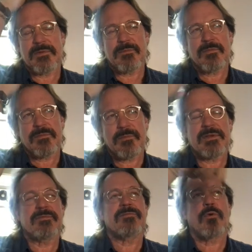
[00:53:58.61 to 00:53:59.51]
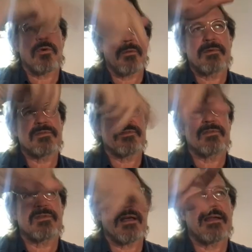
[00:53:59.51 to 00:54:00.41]
and we form a
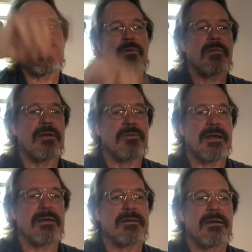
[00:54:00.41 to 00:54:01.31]
society around that.